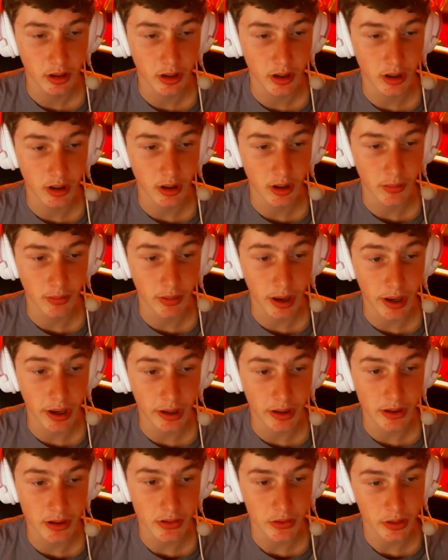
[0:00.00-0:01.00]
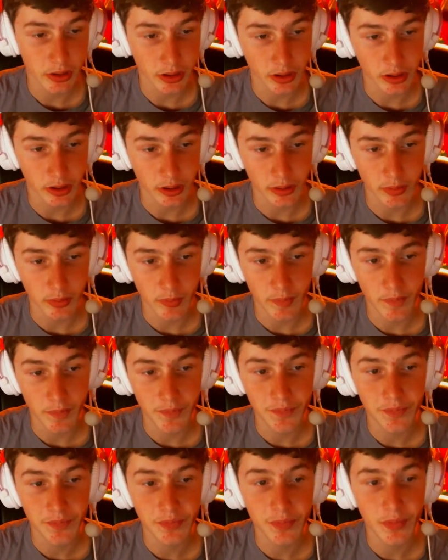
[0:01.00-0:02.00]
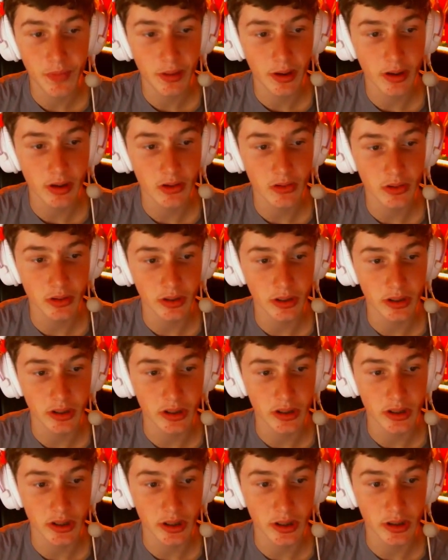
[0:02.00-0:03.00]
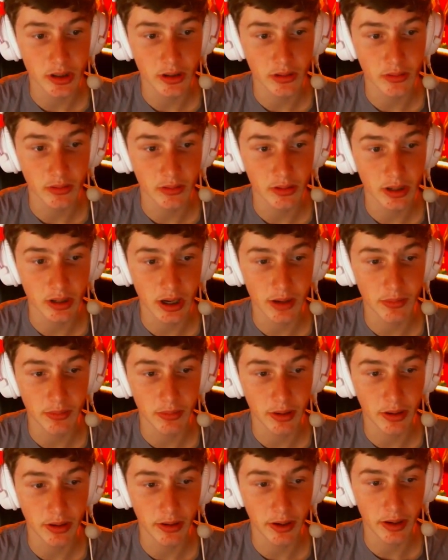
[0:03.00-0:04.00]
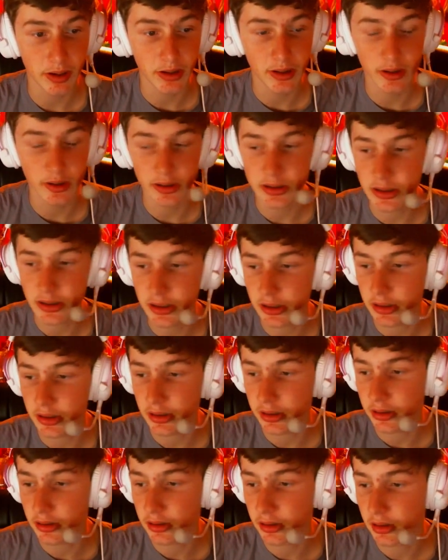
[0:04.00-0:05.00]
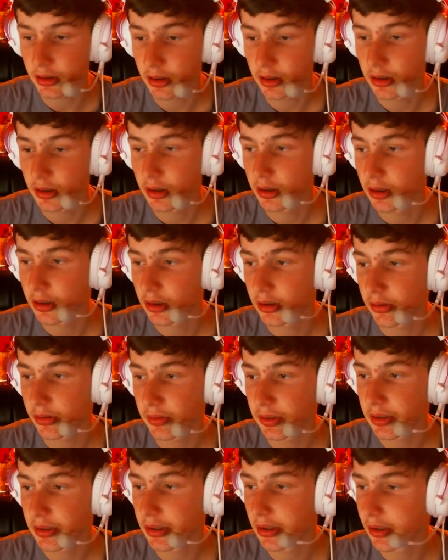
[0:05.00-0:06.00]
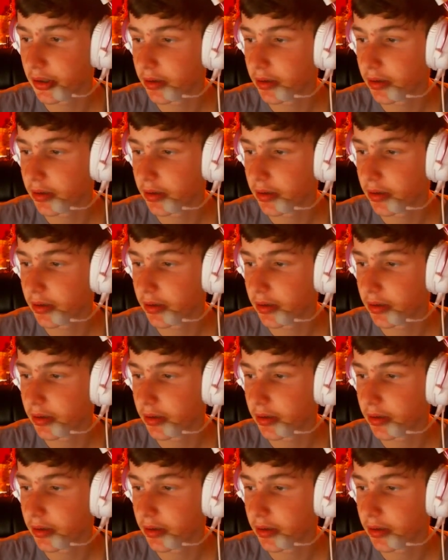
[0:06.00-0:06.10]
Bang is really good. It's really consistent. Top ADC in Korea.